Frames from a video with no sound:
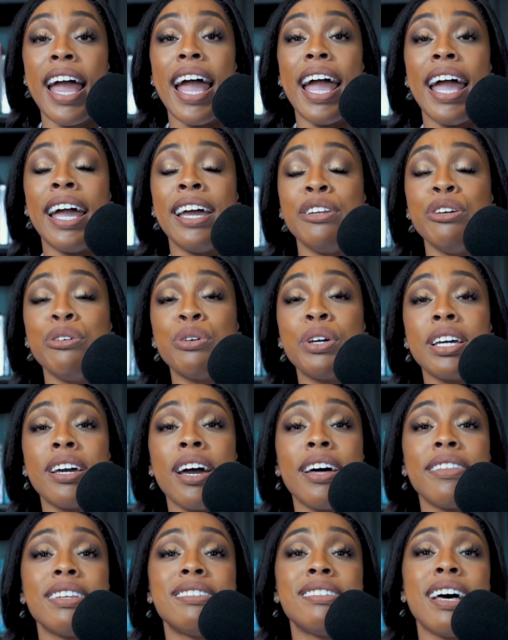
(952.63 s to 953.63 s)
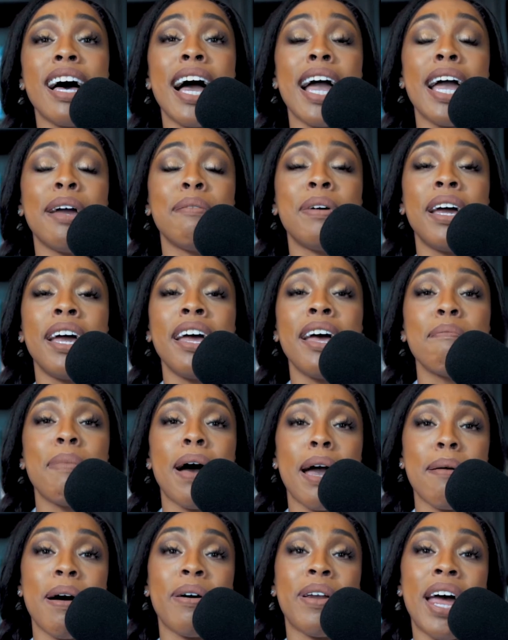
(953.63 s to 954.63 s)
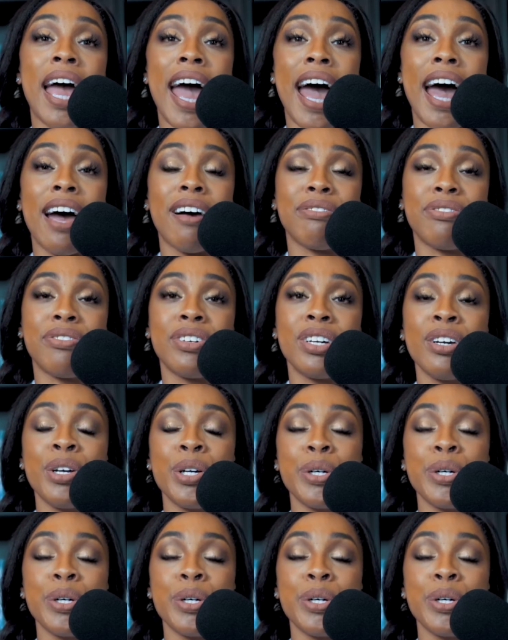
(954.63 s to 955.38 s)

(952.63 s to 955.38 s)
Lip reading: And you can cut the time by about half.